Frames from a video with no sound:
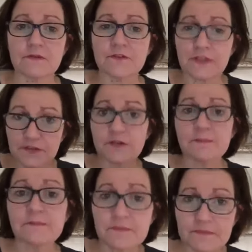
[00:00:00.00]

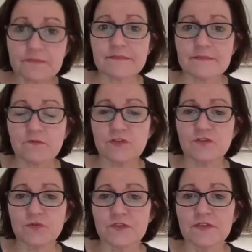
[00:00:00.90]
system,
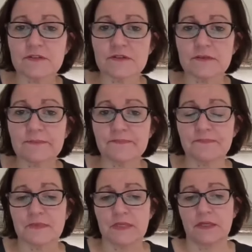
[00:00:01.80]
resource system.